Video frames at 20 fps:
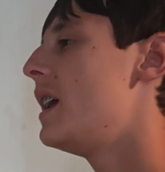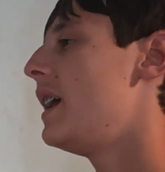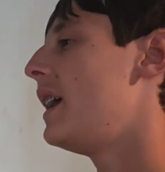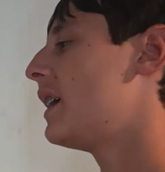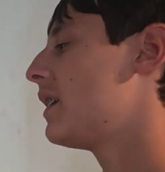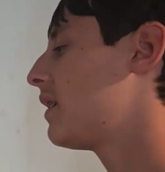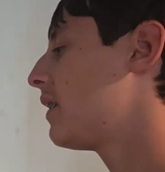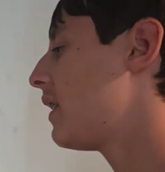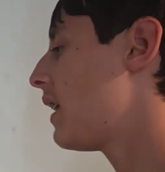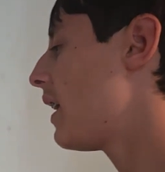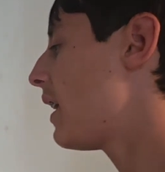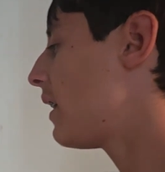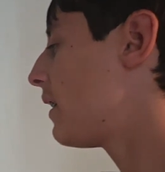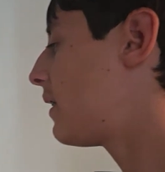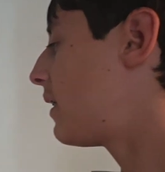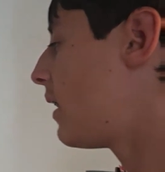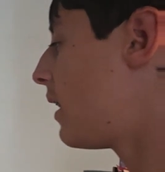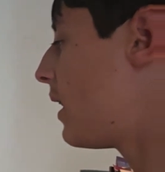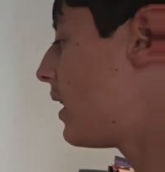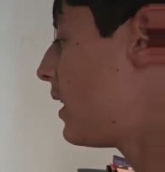And to that I
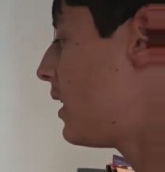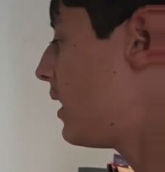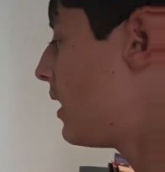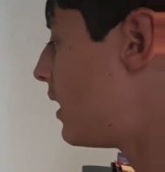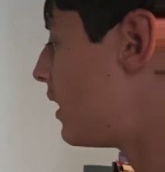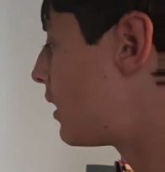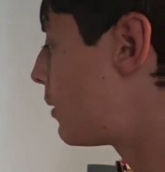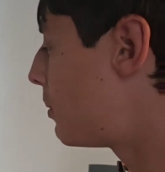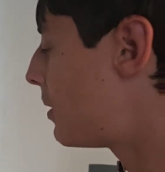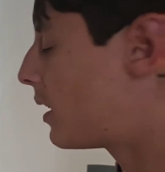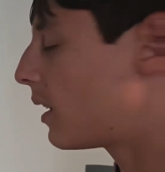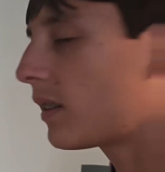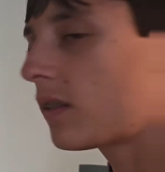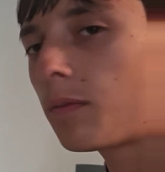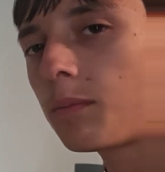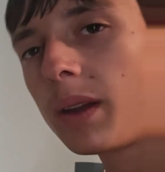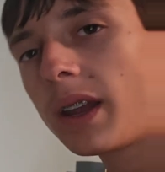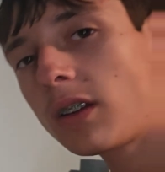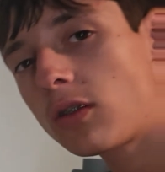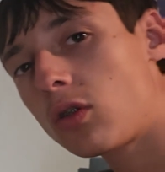say, it's because
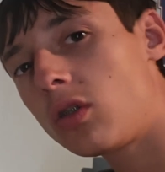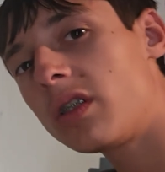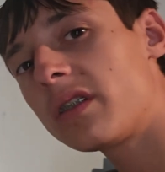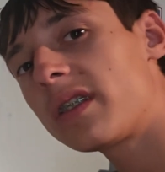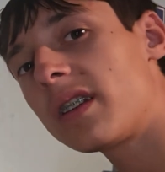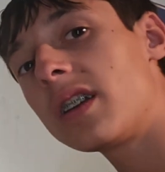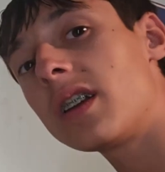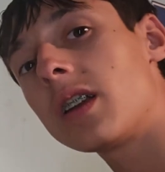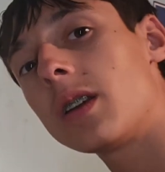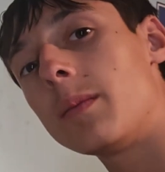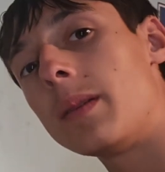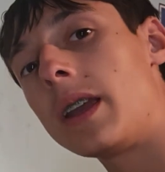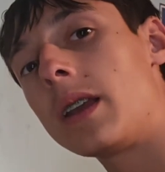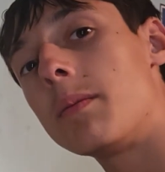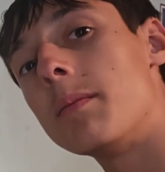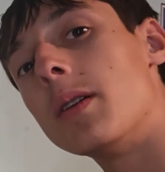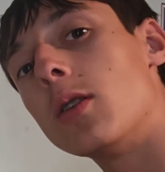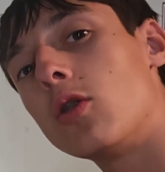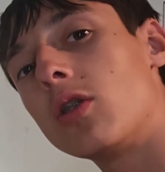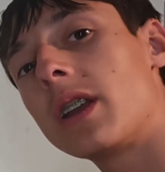if Pixel isn't going to
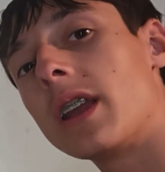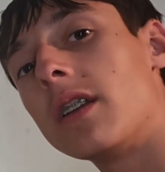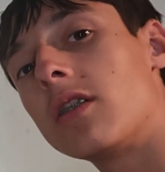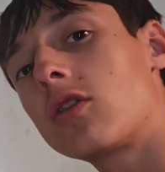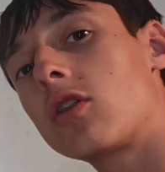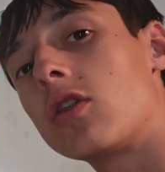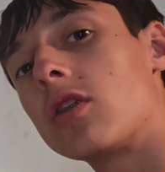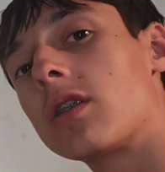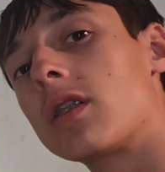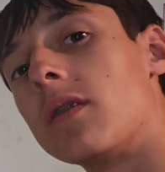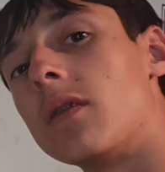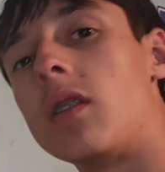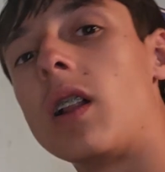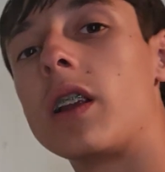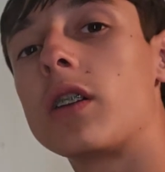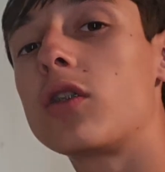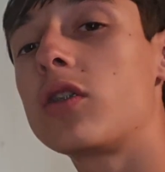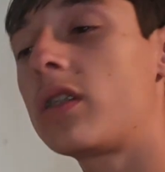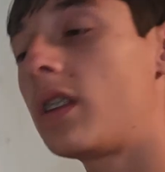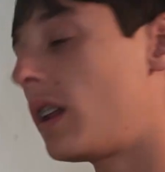make middle case cursive
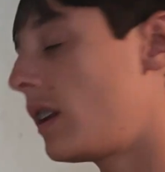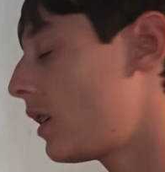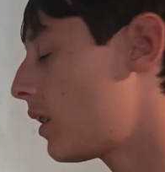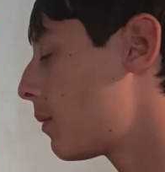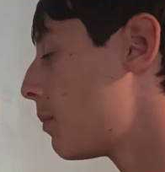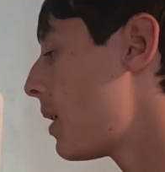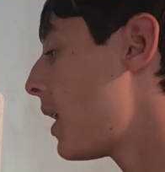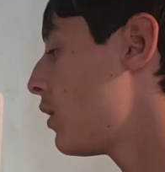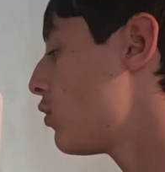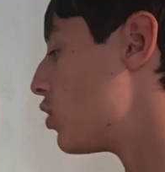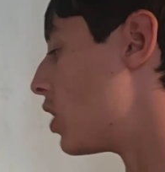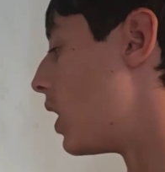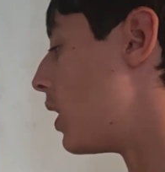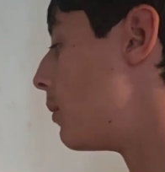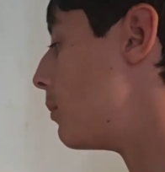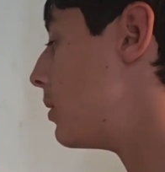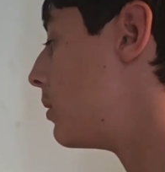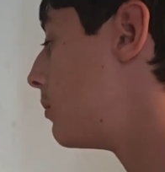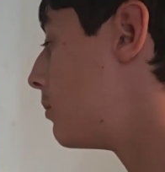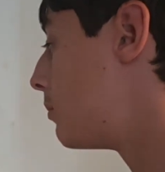letters, then it's my
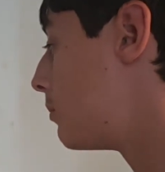job.